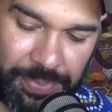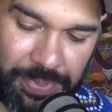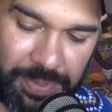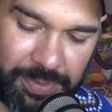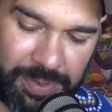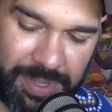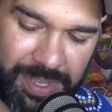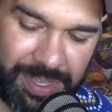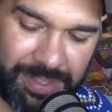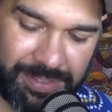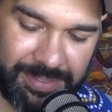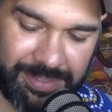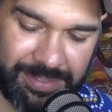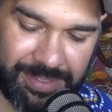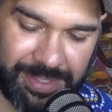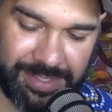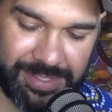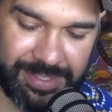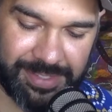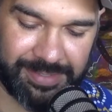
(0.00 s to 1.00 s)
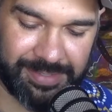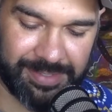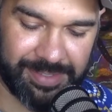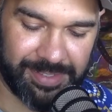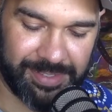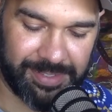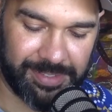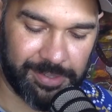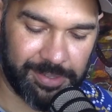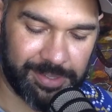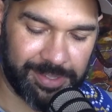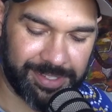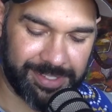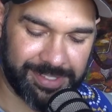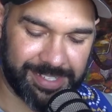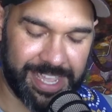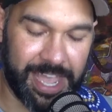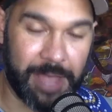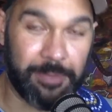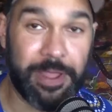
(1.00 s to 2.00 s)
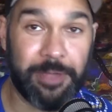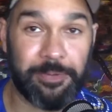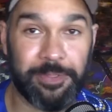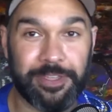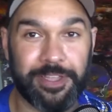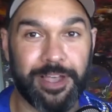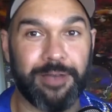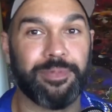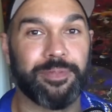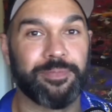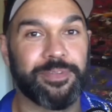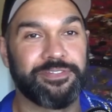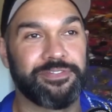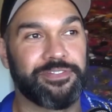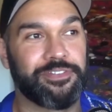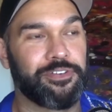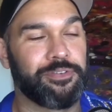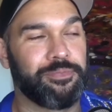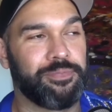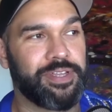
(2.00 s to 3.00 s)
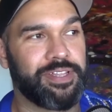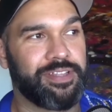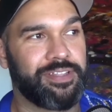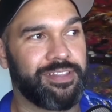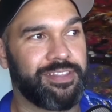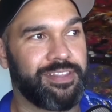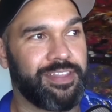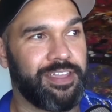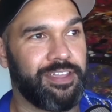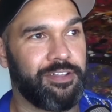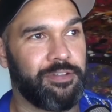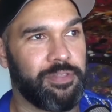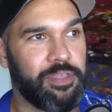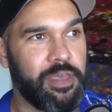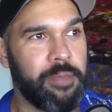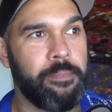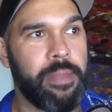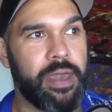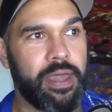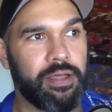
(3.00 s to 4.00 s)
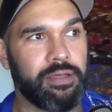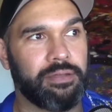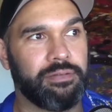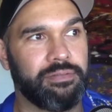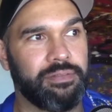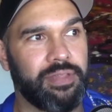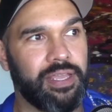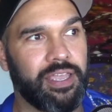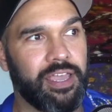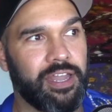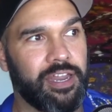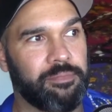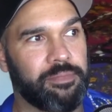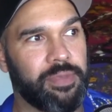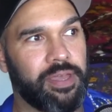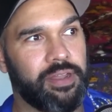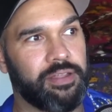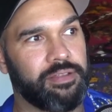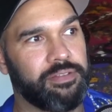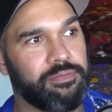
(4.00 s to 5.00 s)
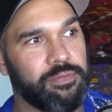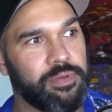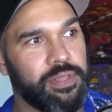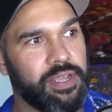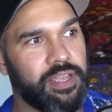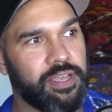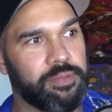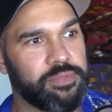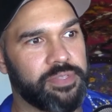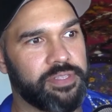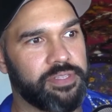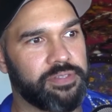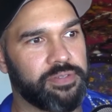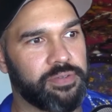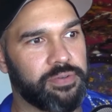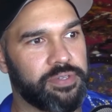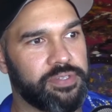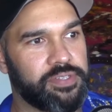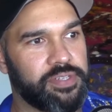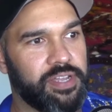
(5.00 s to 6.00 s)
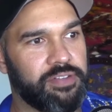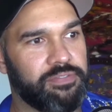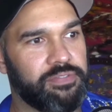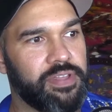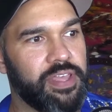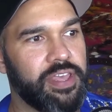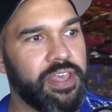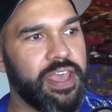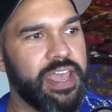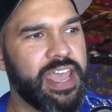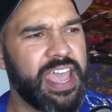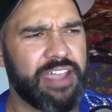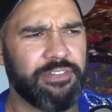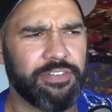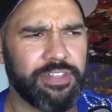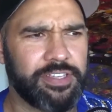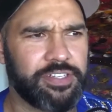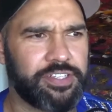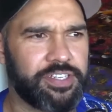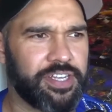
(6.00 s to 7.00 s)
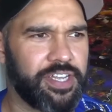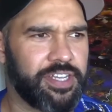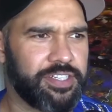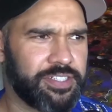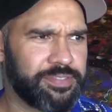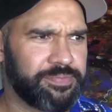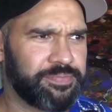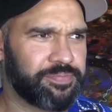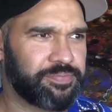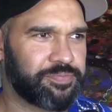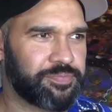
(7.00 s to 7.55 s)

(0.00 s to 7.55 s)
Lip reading: Well, let's calm down with the compliments for them, but they're better. They're getting better when it comes to this sort of stuff. Everything's changing.